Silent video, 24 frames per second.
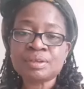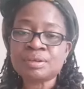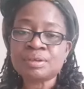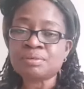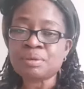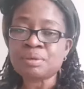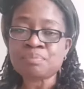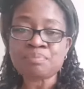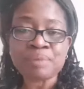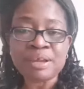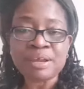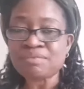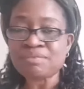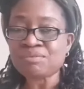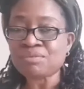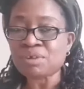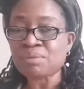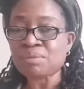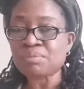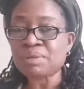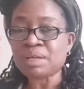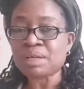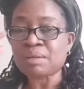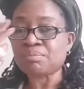Repent
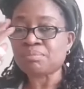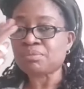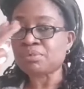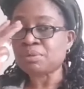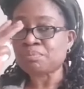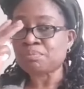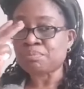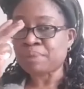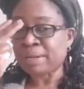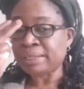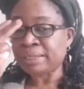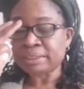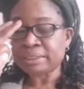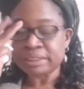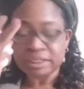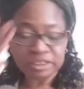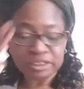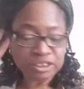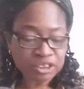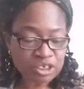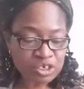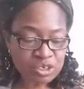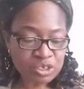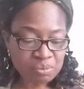from them.
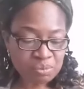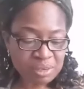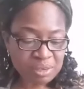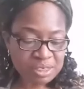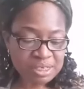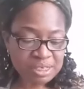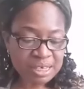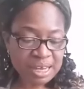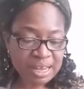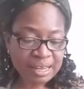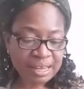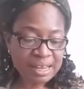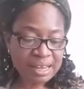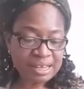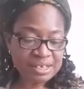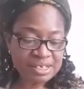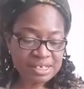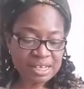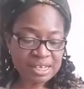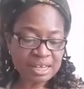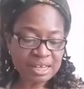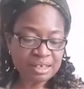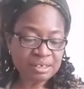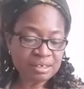Repenting just means, like I
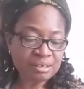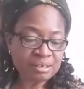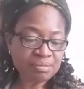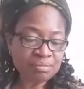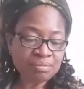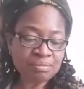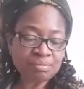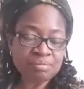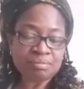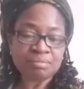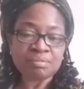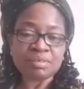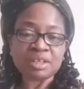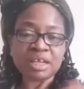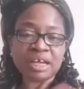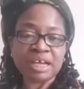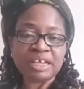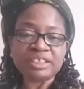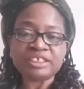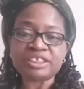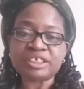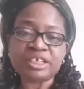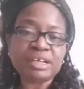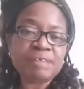said,
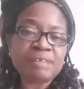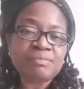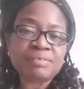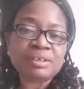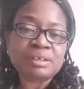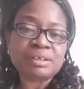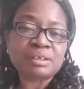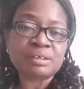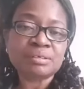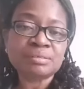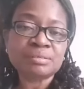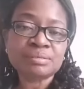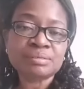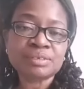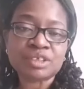hate evil.